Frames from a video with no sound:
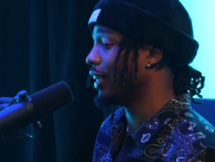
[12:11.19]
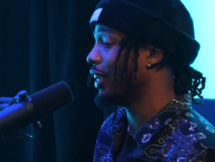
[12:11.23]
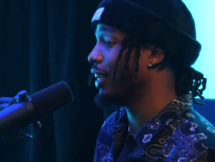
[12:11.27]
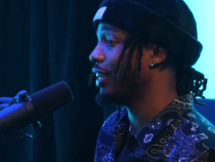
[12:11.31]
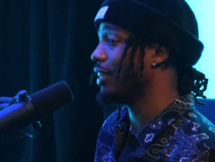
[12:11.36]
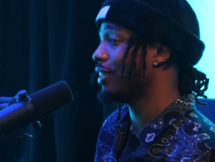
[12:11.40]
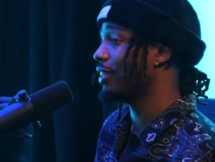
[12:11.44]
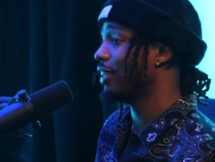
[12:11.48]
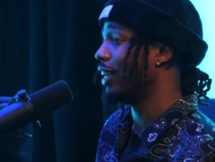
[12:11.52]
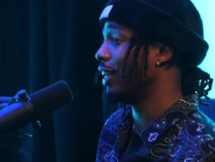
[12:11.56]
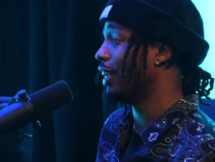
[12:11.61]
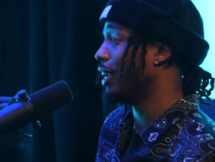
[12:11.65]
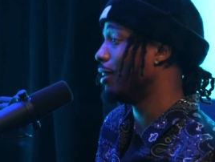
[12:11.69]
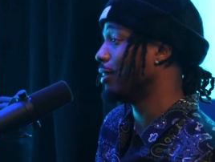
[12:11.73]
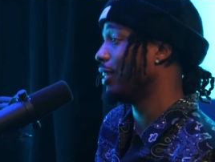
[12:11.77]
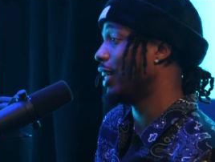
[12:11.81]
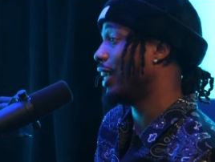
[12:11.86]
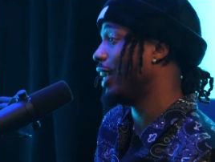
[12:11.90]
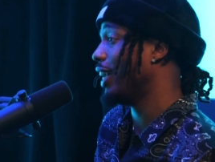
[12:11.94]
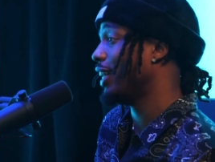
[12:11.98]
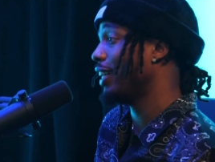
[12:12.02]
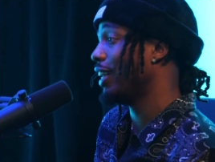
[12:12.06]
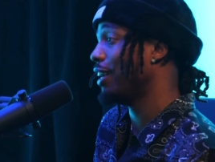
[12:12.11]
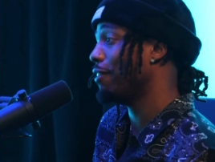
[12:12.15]
guess. yeah. And I was
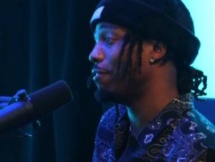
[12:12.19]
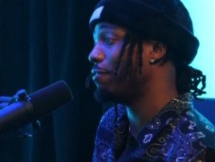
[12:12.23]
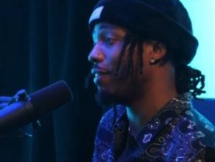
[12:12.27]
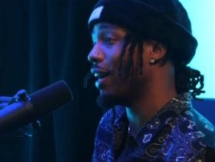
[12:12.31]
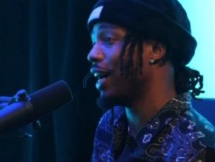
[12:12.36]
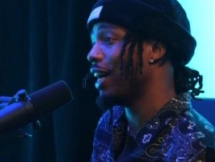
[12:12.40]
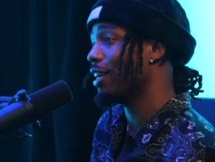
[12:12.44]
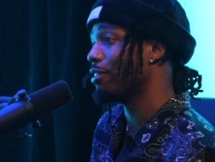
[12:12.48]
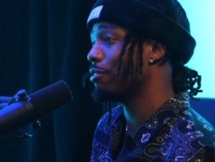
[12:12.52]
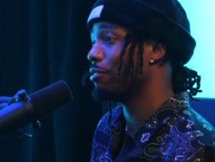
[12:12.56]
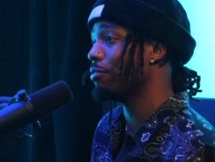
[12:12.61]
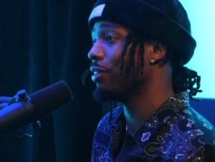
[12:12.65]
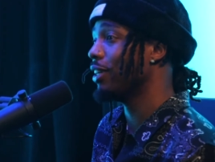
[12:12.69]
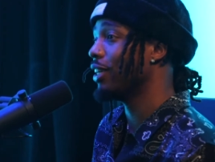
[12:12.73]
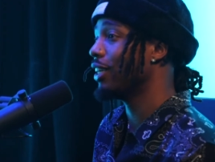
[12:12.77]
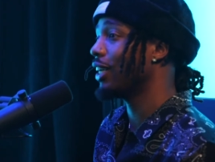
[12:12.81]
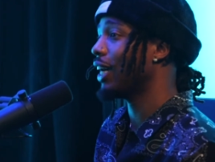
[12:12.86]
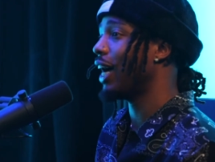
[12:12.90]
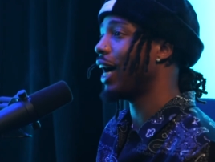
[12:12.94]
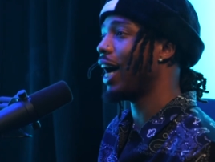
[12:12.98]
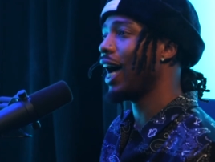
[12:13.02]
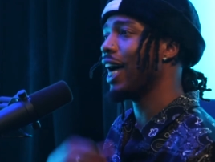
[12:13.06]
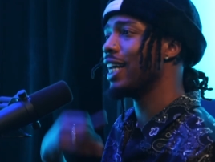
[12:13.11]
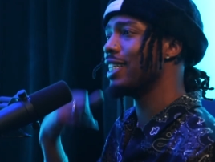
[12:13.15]
like, LA fire as fuck.
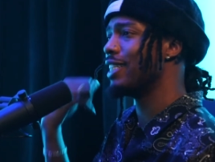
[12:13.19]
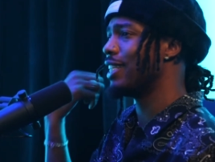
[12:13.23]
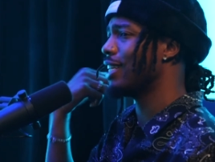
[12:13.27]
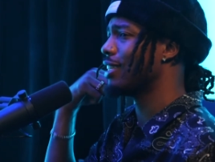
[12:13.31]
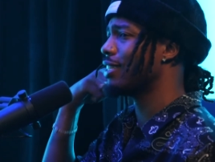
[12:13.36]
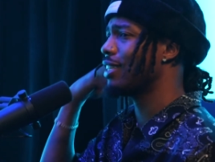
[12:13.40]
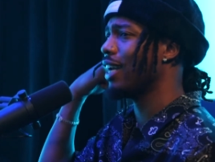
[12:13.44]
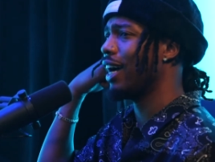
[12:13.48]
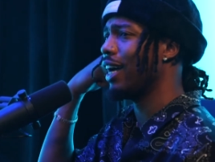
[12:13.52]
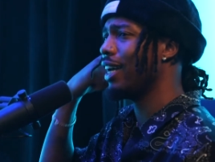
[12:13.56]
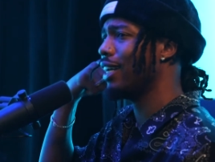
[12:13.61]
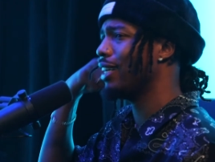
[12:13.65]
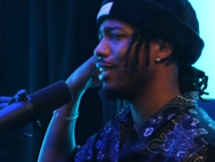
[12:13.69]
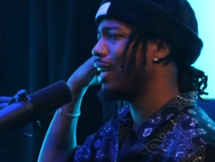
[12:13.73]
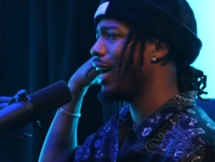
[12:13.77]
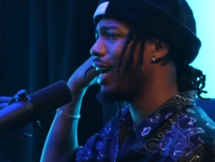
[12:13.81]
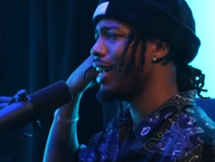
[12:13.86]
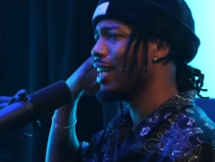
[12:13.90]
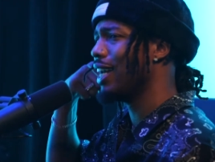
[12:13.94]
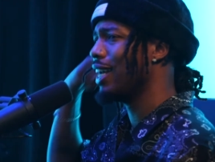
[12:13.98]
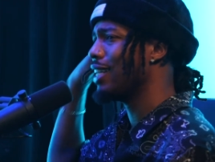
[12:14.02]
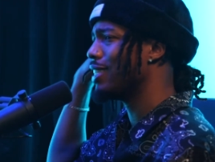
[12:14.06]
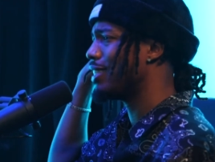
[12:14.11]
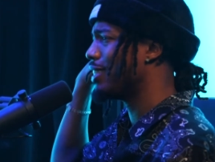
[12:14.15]
I had just got,
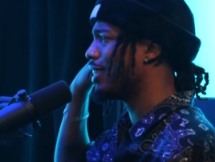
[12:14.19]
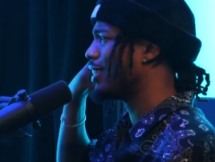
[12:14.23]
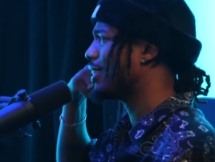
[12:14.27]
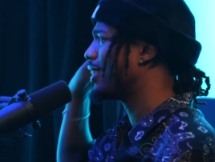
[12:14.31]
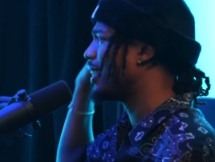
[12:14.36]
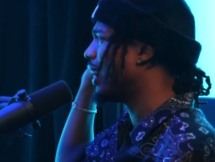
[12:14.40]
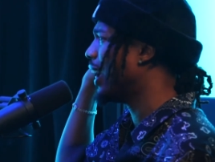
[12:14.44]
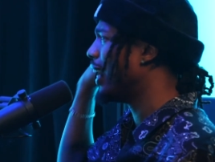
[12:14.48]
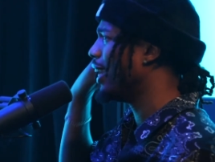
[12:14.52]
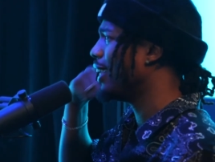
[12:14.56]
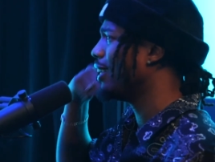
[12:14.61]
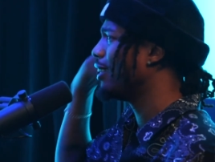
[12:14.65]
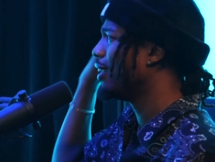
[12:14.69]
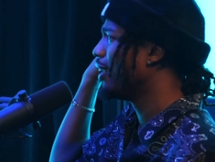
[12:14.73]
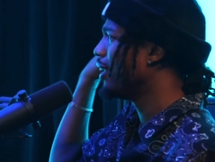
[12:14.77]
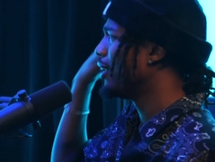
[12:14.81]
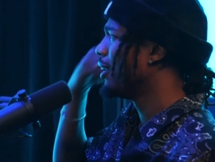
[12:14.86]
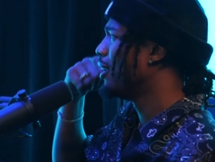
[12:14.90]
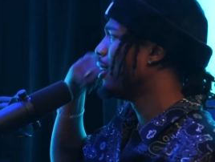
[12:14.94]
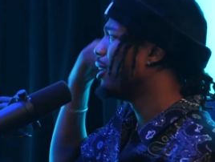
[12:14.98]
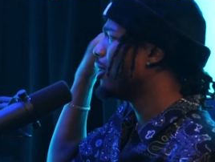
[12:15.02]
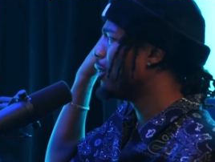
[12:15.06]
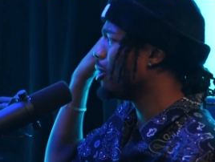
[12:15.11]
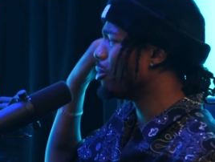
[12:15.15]
I had just got
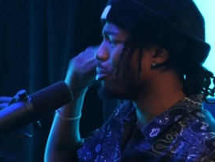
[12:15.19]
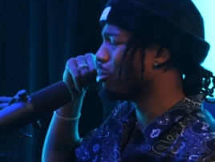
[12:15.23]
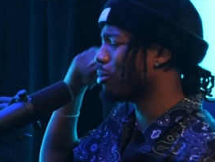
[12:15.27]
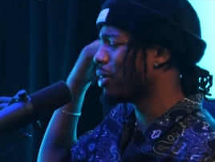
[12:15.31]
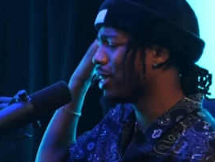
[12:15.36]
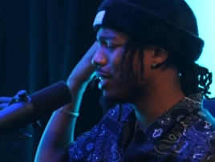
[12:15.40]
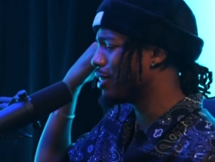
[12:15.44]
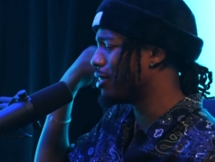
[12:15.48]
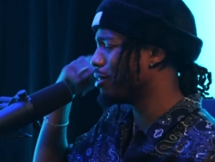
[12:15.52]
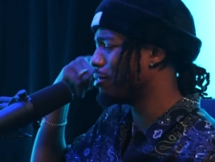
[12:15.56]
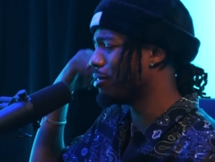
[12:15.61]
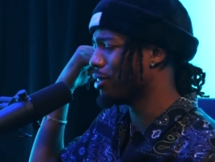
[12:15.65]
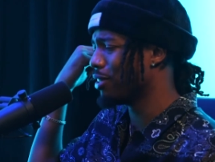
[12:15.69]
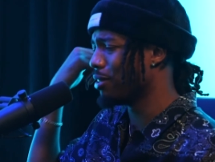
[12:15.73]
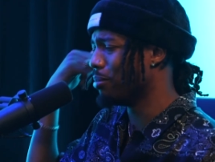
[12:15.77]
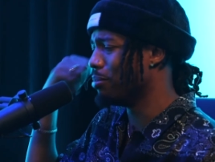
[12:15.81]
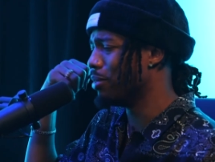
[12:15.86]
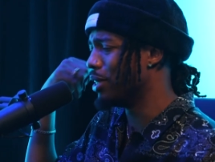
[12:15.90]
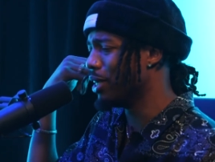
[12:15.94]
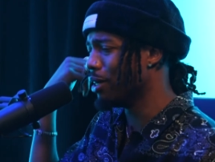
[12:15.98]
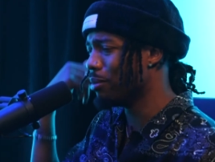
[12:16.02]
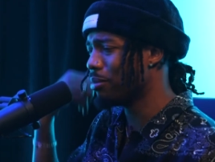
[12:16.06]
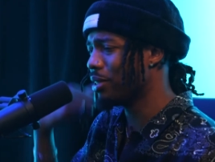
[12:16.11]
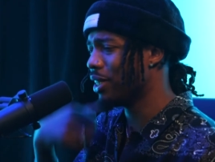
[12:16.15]
arrested for some
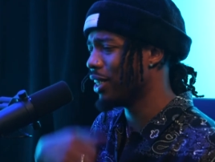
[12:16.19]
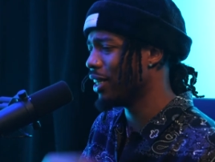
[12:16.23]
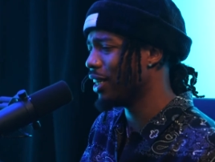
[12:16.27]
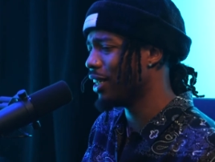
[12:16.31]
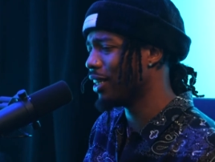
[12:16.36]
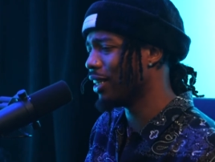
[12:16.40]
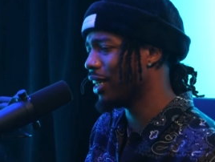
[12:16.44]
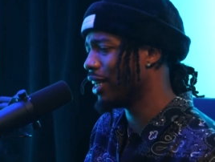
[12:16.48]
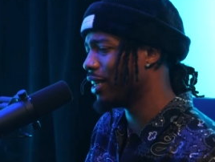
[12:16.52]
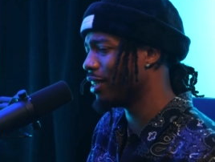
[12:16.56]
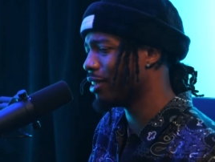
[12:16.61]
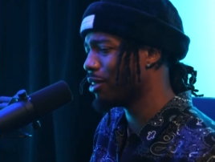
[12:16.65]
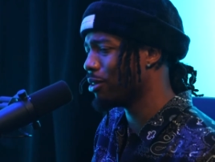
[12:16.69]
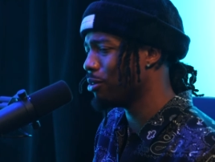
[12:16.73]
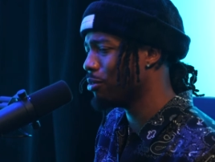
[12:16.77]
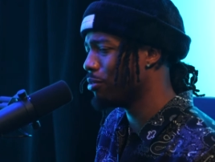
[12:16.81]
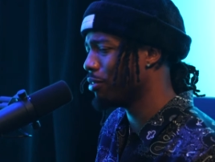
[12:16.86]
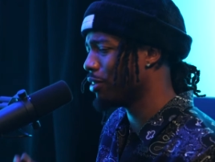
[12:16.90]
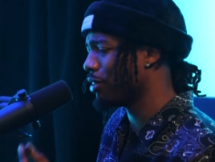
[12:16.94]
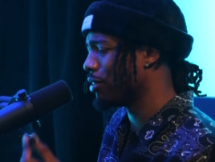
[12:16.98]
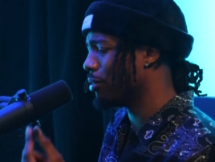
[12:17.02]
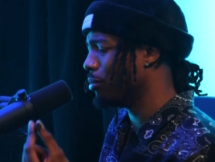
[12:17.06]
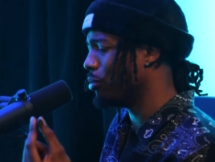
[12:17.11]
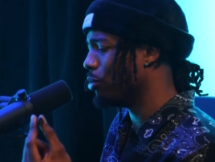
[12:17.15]
dumb shit in Atlanta too
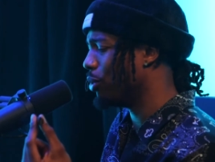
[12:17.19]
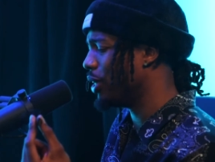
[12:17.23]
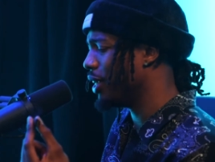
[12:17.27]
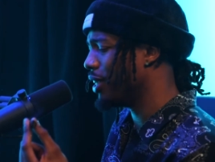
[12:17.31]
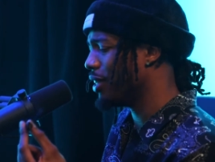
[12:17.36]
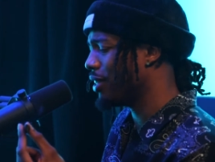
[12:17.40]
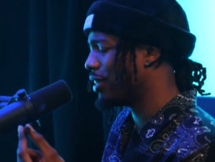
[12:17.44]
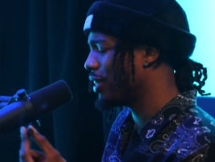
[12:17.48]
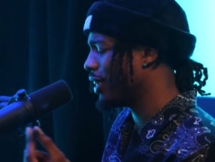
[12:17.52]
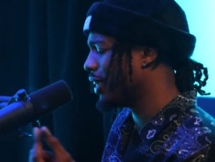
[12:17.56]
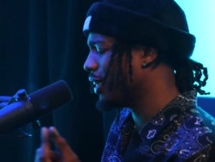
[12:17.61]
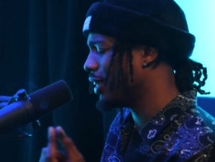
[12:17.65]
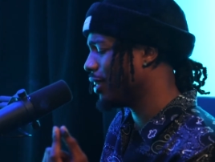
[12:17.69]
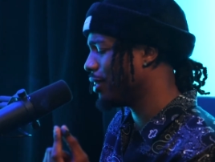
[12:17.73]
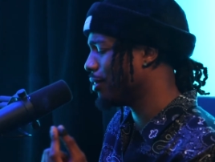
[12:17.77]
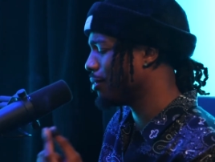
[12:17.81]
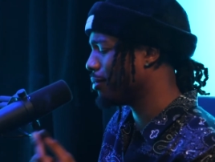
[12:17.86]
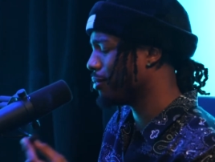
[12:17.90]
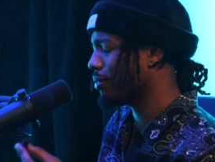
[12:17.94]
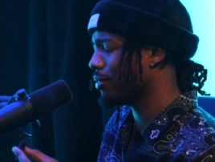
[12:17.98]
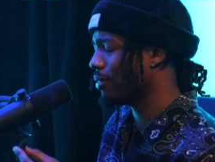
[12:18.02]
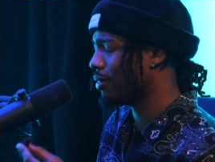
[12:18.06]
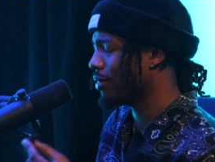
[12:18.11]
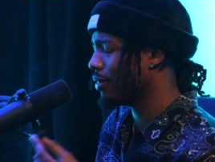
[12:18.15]
for some weed shit.
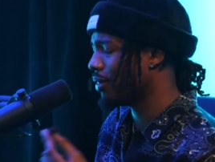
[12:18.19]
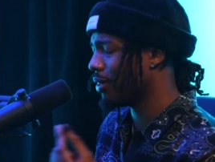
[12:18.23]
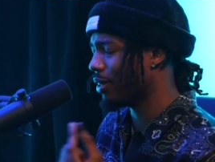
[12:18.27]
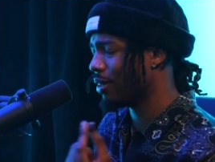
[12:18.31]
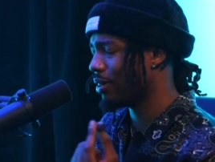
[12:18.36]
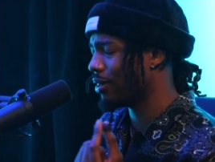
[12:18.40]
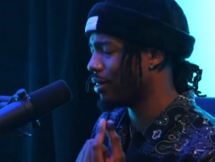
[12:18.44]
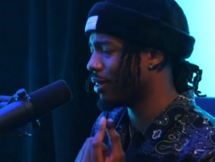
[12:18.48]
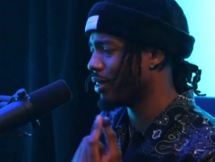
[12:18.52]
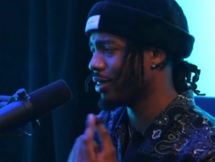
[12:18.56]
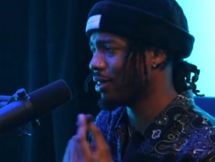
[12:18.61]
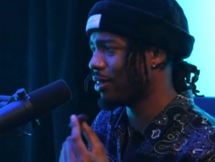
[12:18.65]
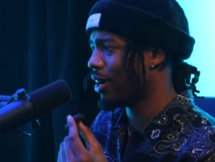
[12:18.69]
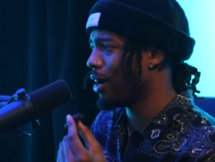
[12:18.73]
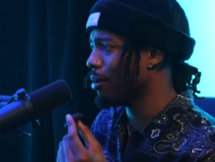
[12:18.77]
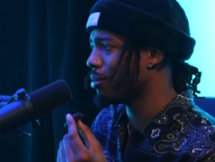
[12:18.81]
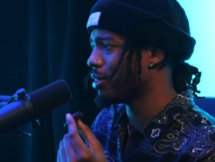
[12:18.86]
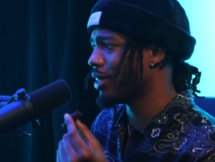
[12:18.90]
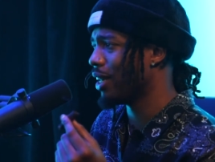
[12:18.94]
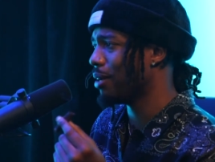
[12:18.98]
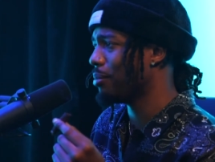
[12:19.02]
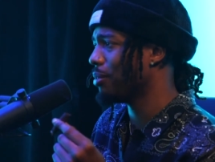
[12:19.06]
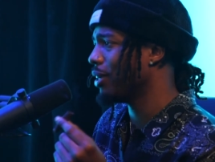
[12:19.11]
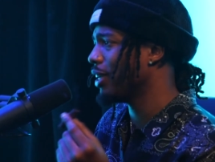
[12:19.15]
Yeah, so you were like, so I
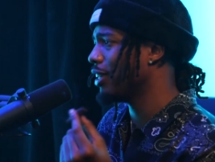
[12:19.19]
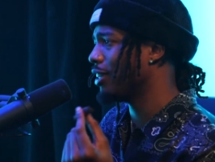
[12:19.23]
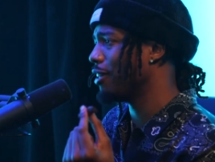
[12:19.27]
was like, man,